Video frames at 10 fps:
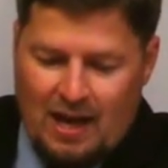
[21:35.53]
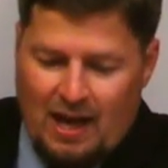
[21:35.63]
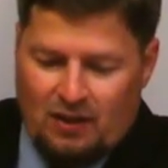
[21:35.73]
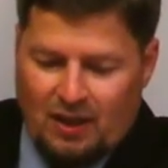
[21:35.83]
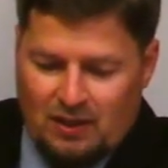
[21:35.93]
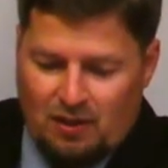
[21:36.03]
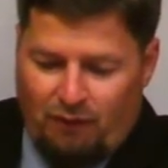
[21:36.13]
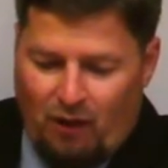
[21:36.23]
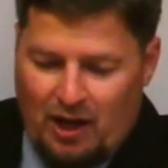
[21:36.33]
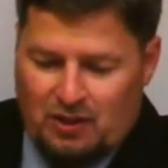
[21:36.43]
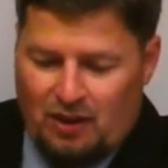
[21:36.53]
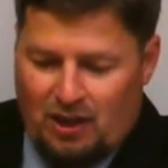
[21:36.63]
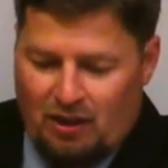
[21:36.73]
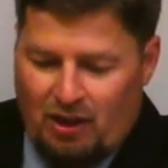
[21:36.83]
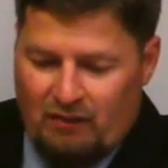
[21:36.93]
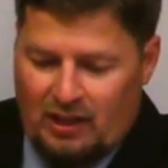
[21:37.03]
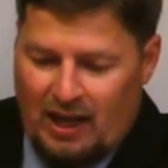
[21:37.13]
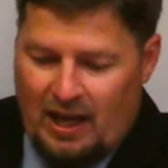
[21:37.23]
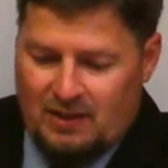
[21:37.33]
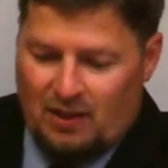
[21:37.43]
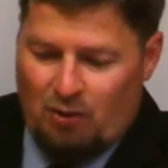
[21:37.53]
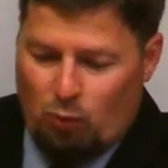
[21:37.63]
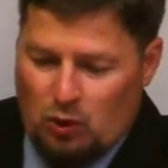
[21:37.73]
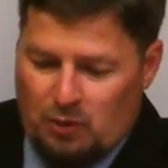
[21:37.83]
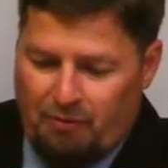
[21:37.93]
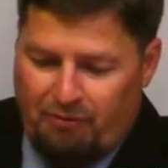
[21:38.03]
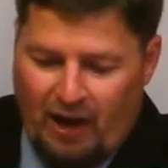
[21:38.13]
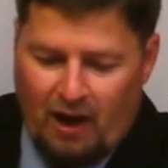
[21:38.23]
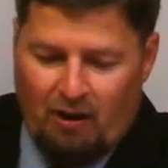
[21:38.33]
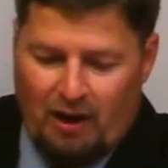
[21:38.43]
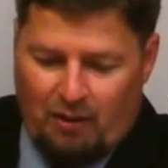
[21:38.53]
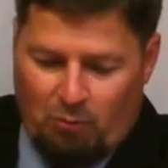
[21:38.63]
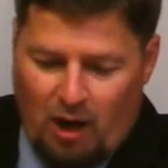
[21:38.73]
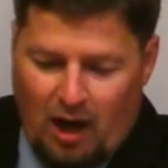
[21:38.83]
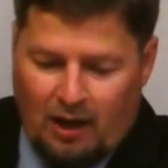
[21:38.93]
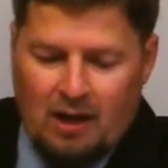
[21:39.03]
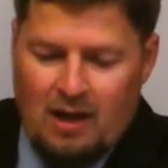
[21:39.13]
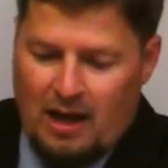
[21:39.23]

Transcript: and touched the flesh of the unleavened cakes, and there rose up a fire out of the rock,